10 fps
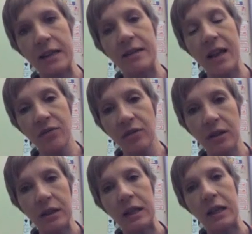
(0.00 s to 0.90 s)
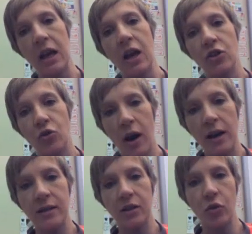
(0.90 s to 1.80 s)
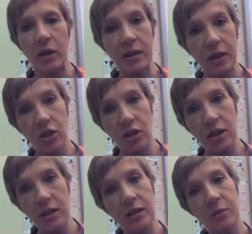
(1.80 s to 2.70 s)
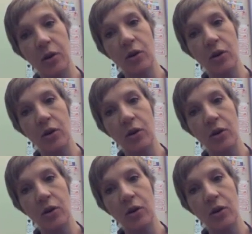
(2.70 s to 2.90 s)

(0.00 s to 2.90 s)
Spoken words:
it definitely tries their translations